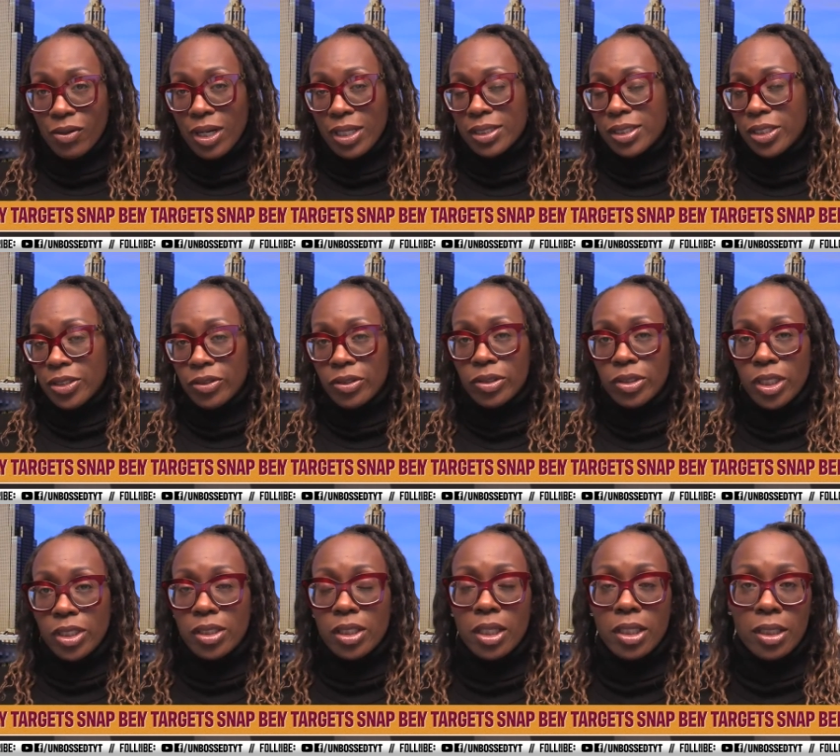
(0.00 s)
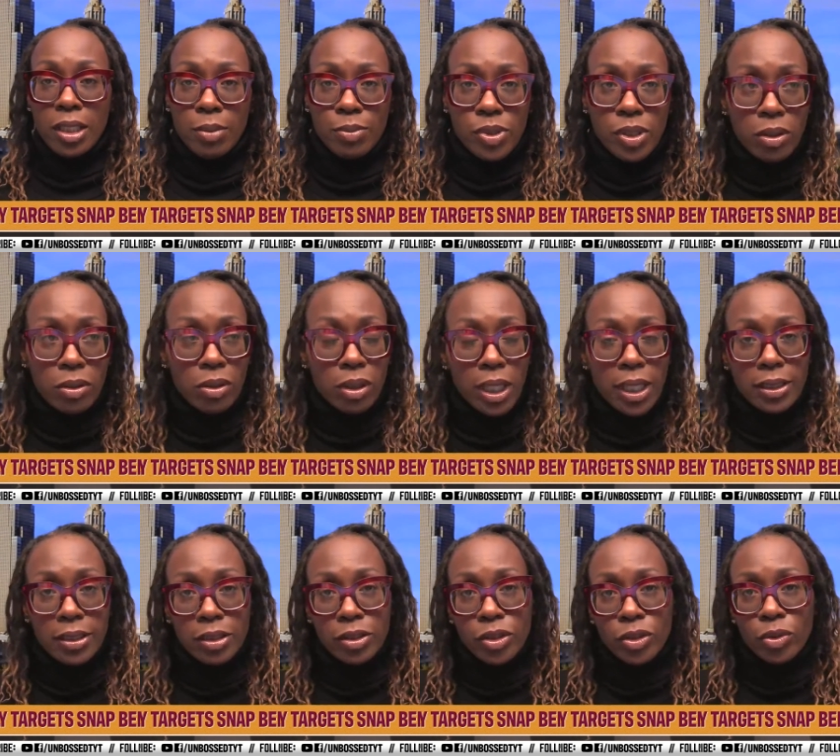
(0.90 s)
criteria, Jessica, and I'm so glad
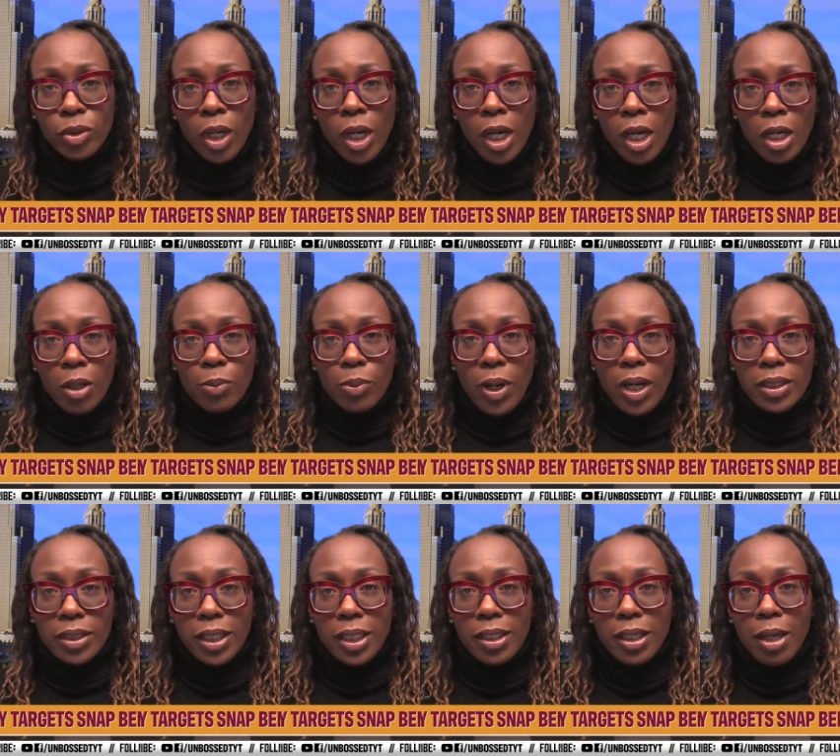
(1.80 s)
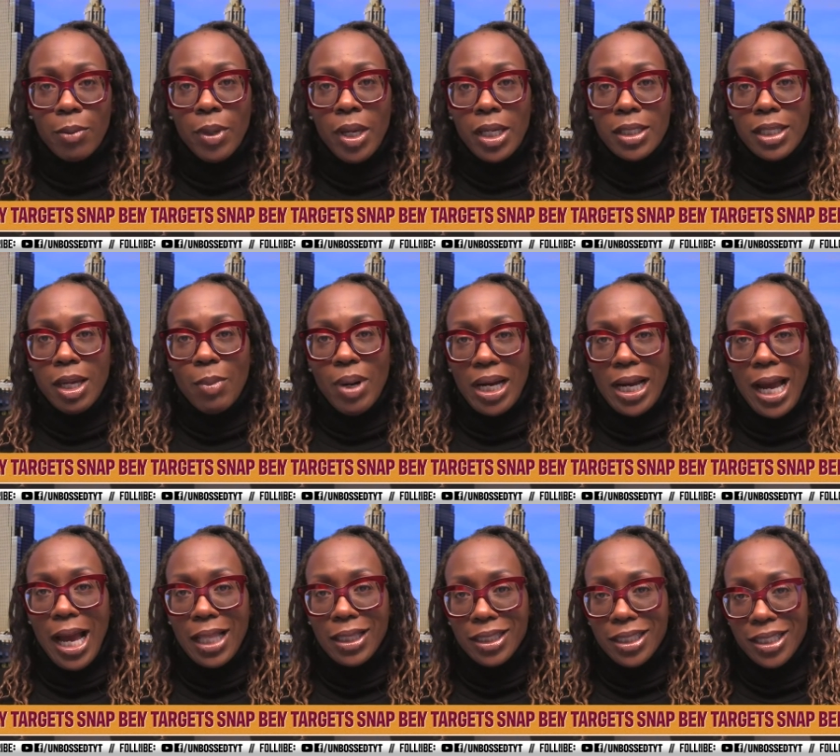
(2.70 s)
that you brought that up. Now, my
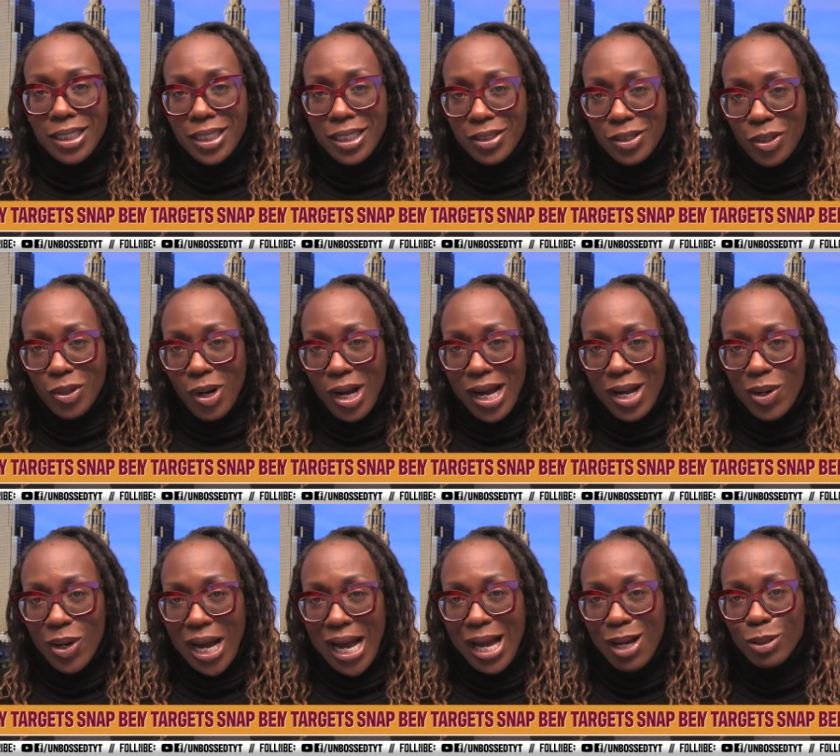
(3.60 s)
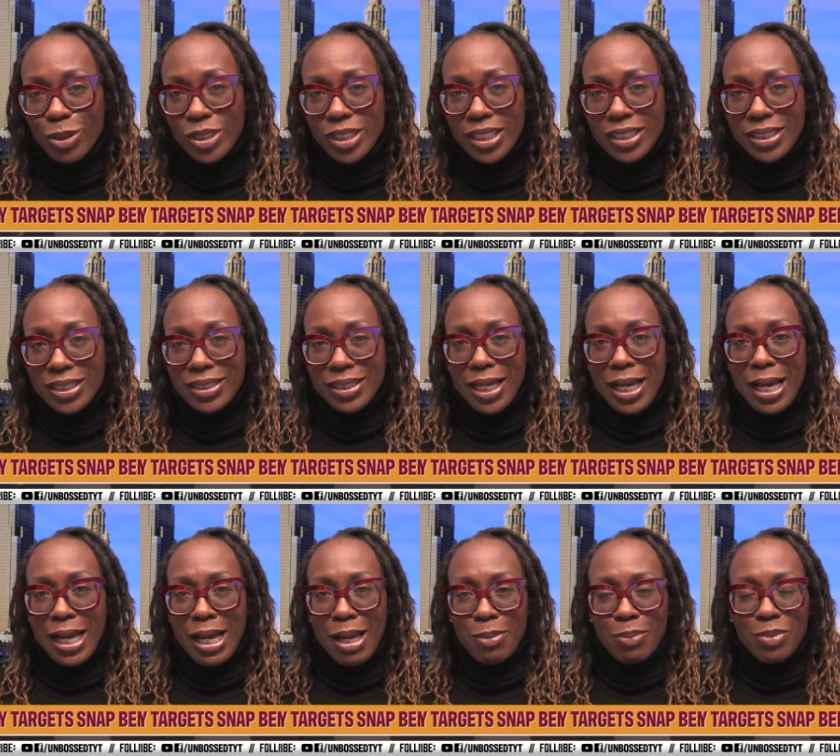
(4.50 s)
colleague in the Ohio House at the
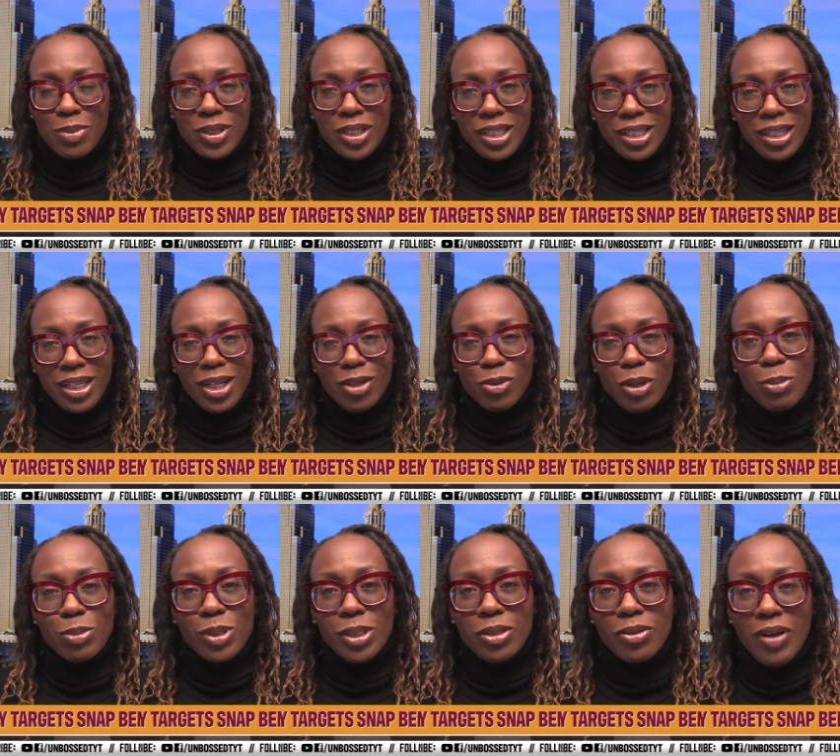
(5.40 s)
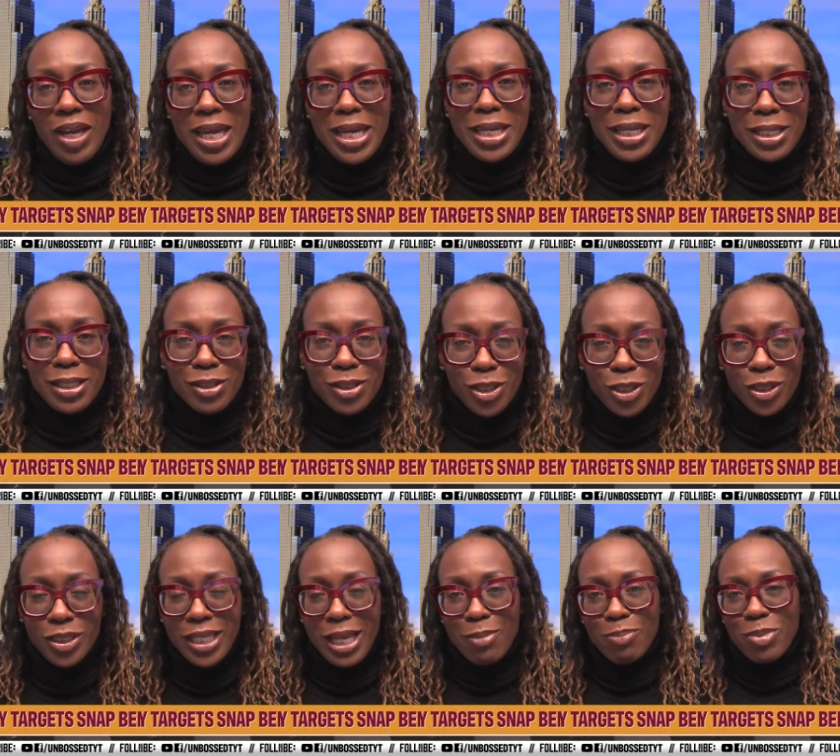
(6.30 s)
time, Representative Hagan,
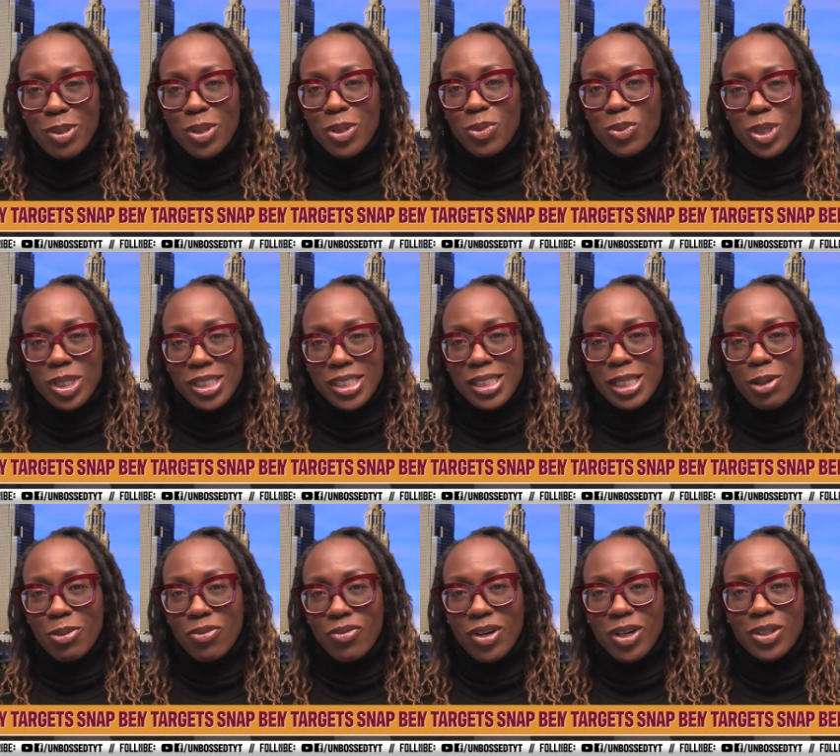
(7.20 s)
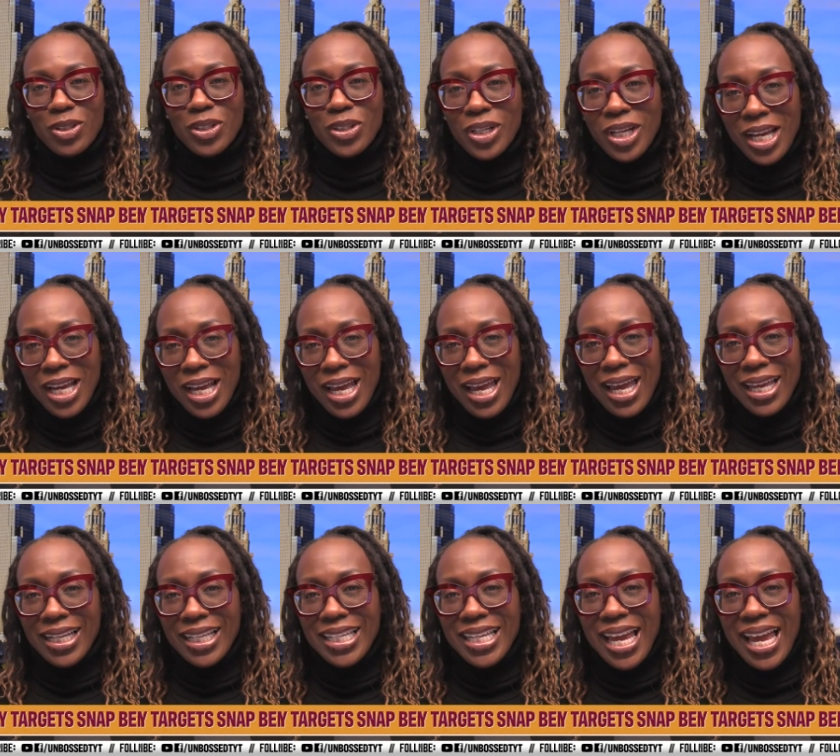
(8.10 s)
took that bill one step further,
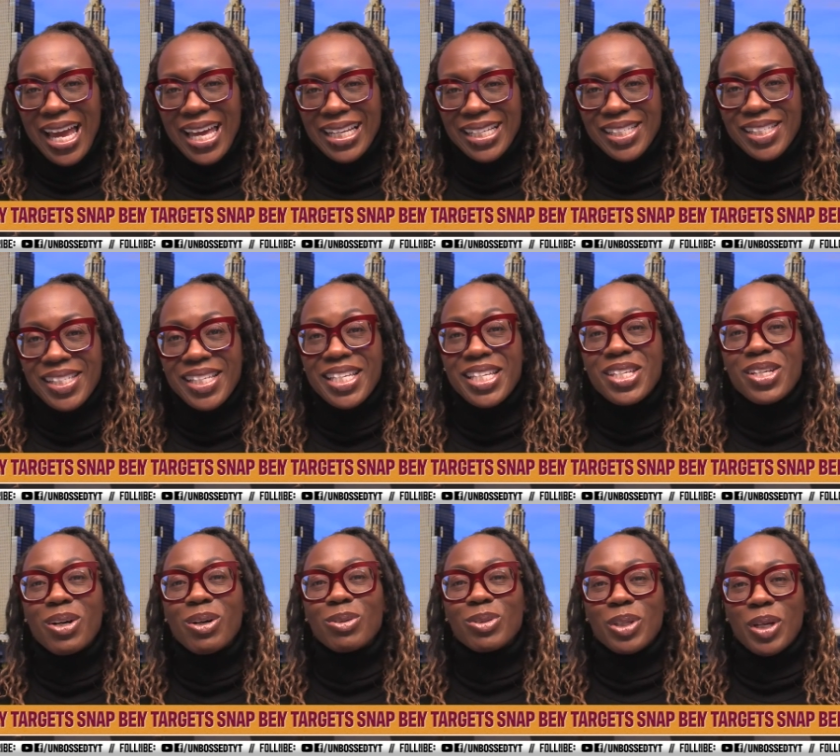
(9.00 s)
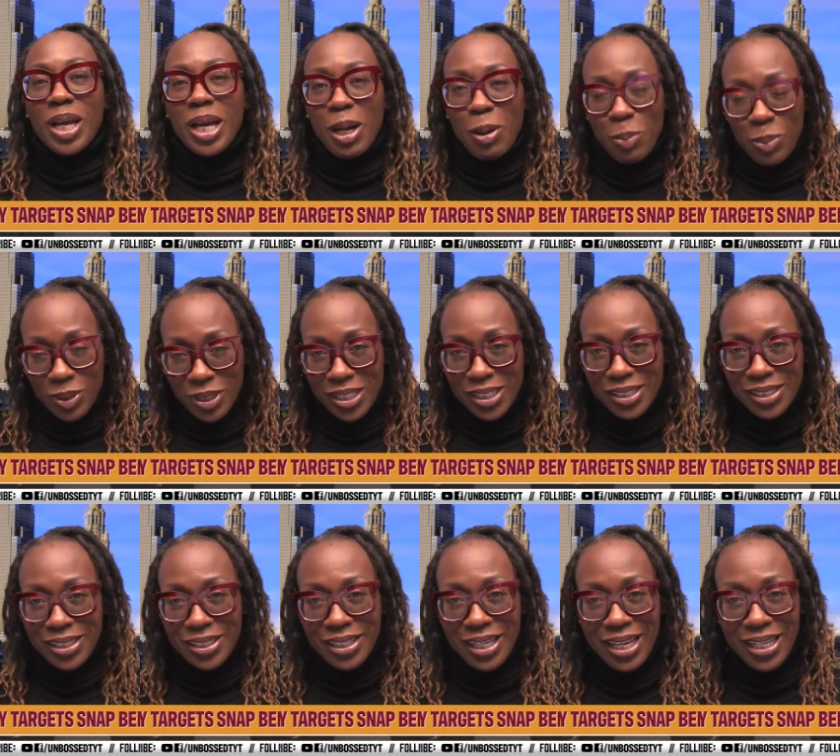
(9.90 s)
and he added CEOs of
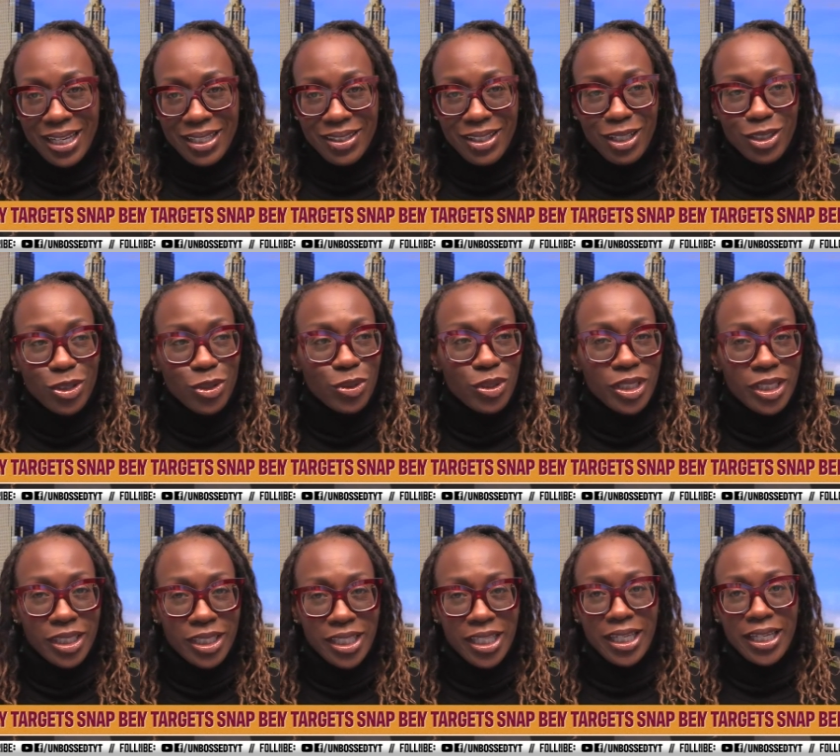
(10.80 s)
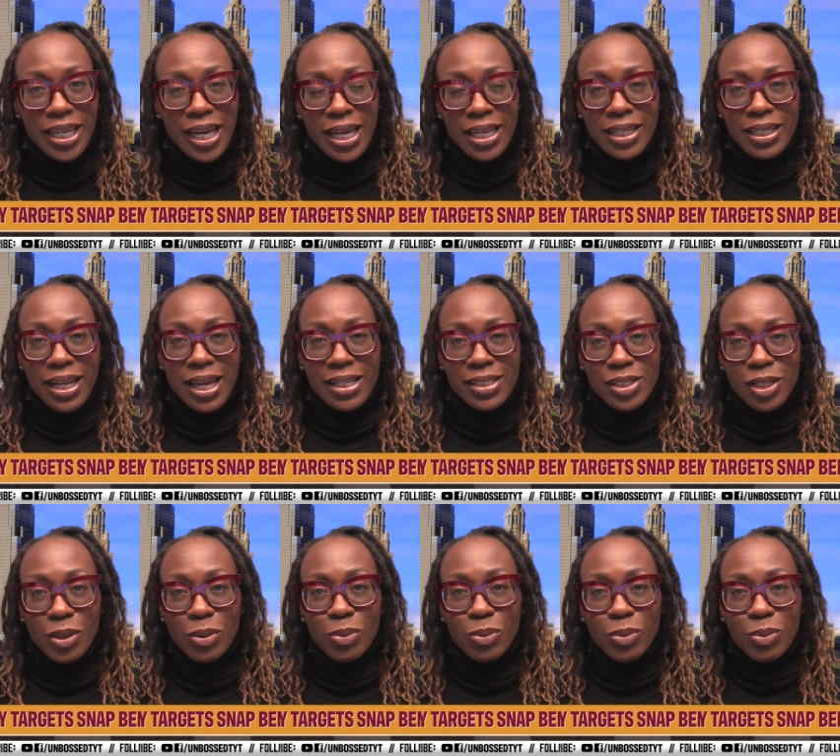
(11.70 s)
companies to that. I thought you'd get a kick out of that. So